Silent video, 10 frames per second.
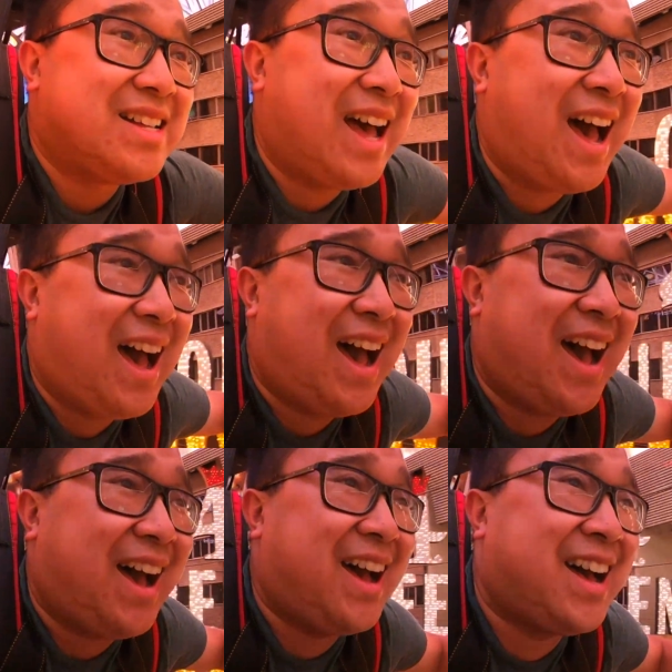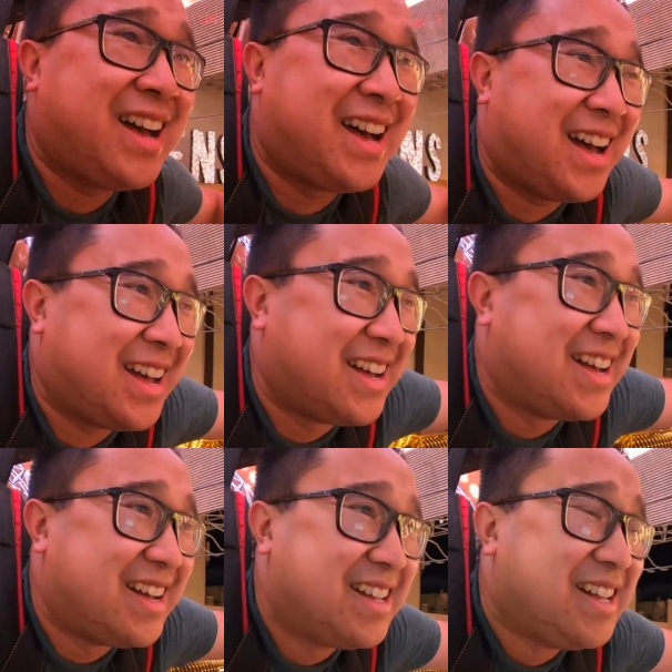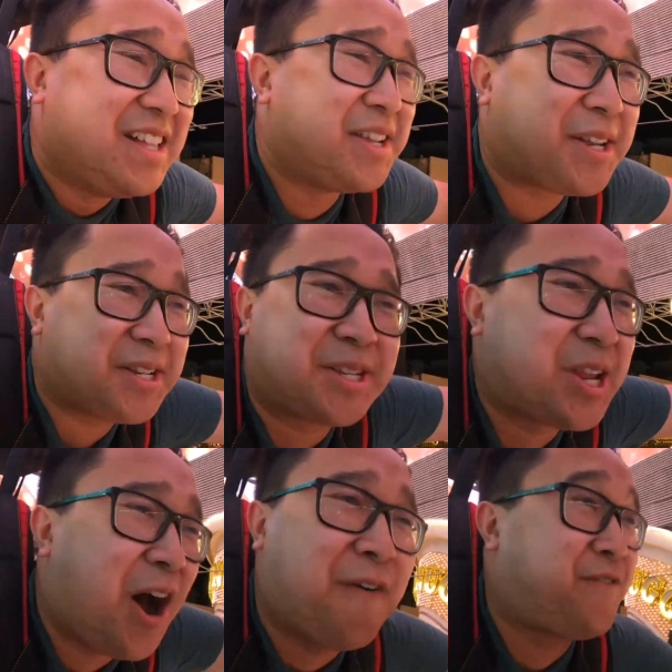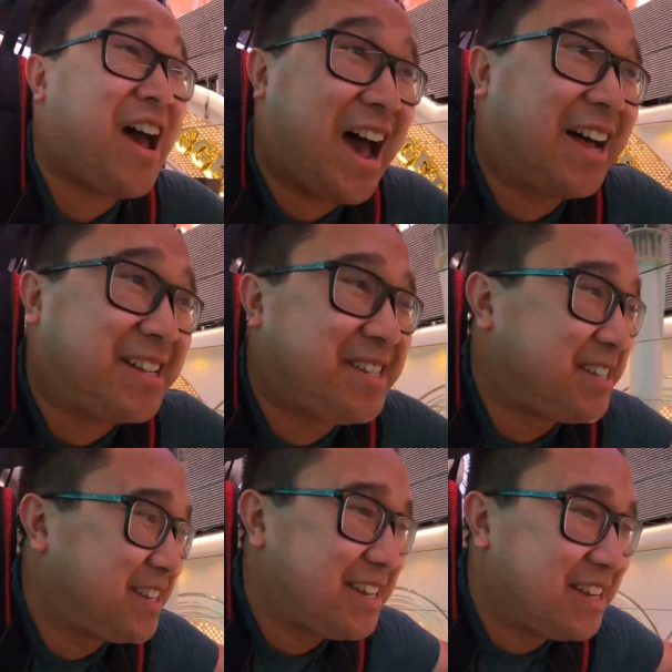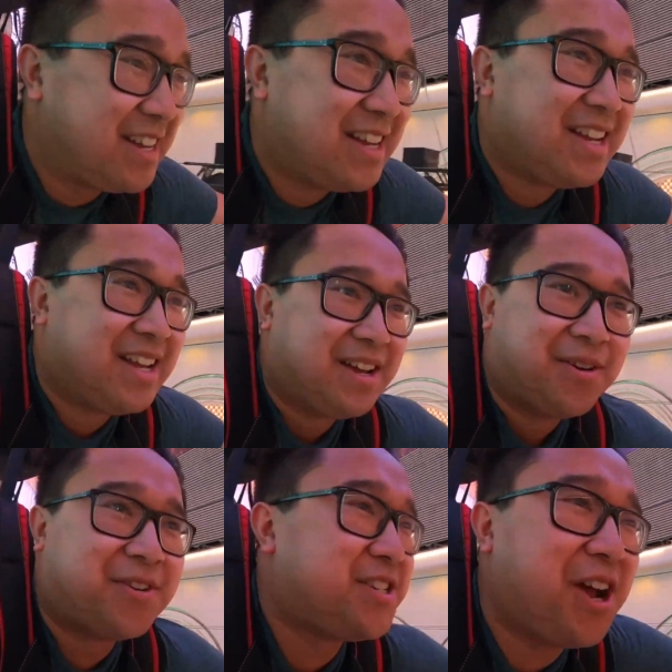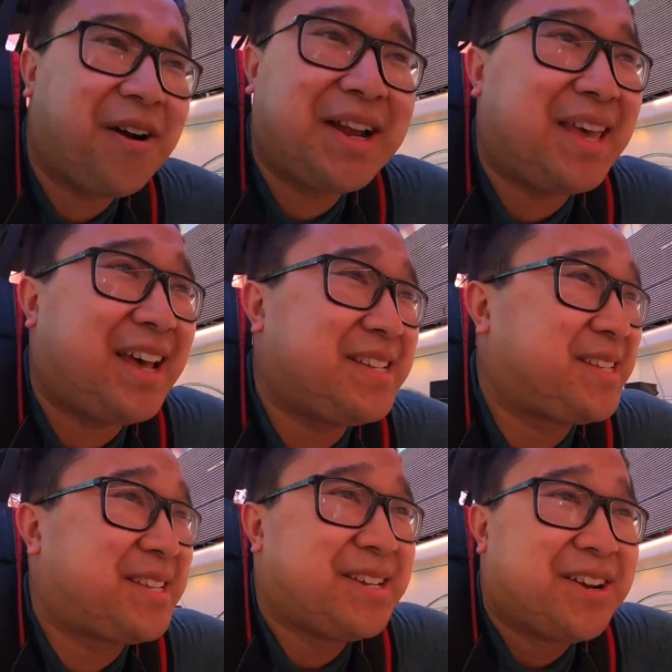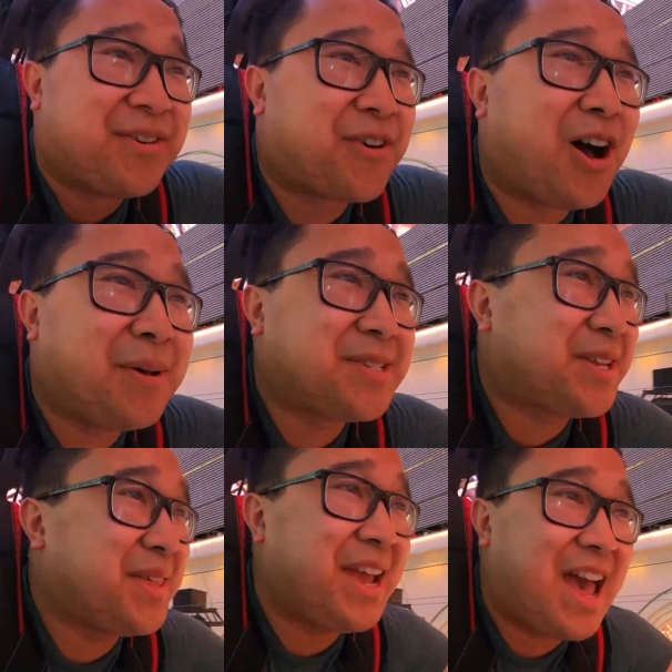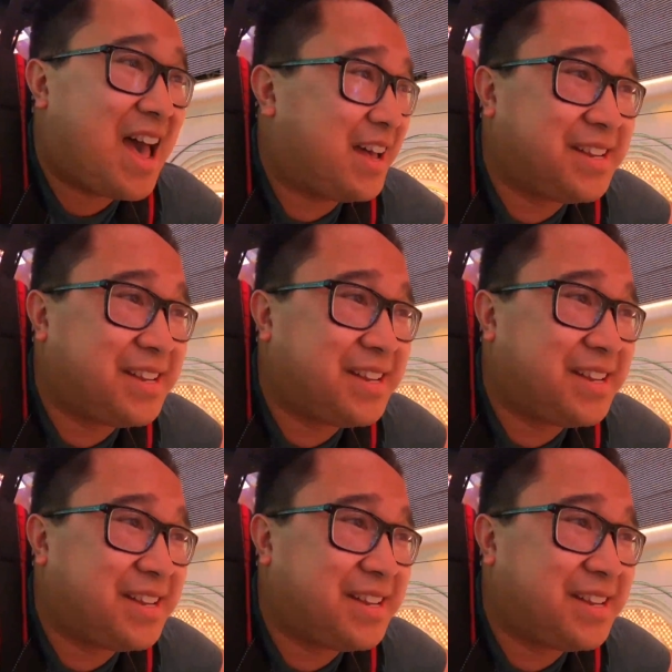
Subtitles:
Ah! This is so fast. We're doing this. We're almost to the edge.